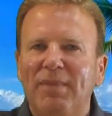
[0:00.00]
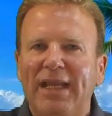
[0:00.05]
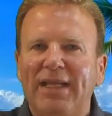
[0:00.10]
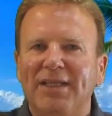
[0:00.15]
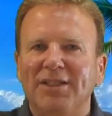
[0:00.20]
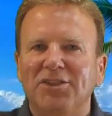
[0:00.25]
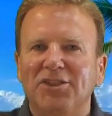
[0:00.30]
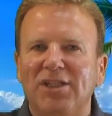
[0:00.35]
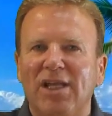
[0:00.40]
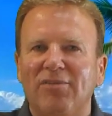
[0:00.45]

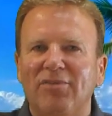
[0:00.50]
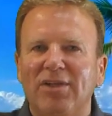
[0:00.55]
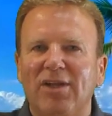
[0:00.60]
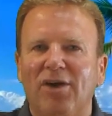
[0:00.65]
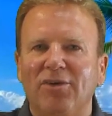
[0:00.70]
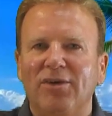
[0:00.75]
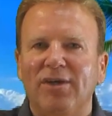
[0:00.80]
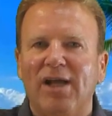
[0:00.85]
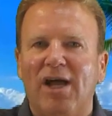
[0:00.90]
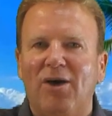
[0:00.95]
making
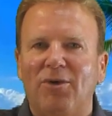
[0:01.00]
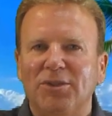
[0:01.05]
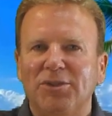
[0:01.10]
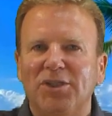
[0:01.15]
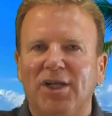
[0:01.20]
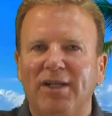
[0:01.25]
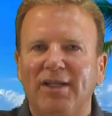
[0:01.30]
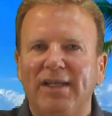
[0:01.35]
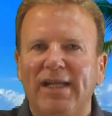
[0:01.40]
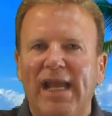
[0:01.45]

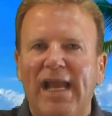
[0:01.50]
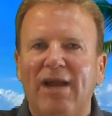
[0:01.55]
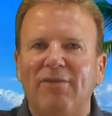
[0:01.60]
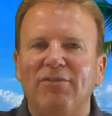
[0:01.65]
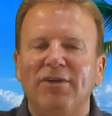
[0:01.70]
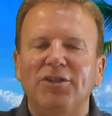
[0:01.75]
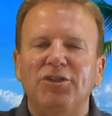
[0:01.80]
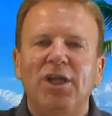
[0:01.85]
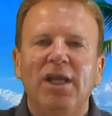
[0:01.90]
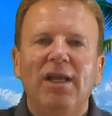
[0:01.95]
$700 on an
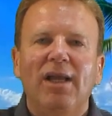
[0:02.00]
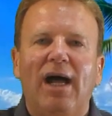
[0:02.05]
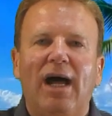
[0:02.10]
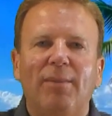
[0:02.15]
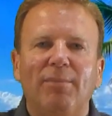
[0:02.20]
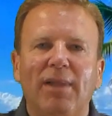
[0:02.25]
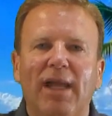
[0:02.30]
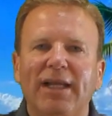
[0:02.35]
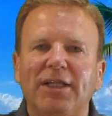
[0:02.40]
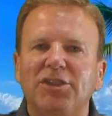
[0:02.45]
average,
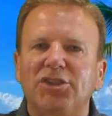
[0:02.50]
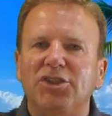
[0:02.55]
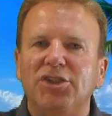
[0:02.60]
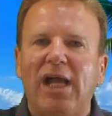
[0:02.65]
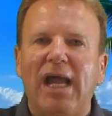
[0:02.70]
I'm like,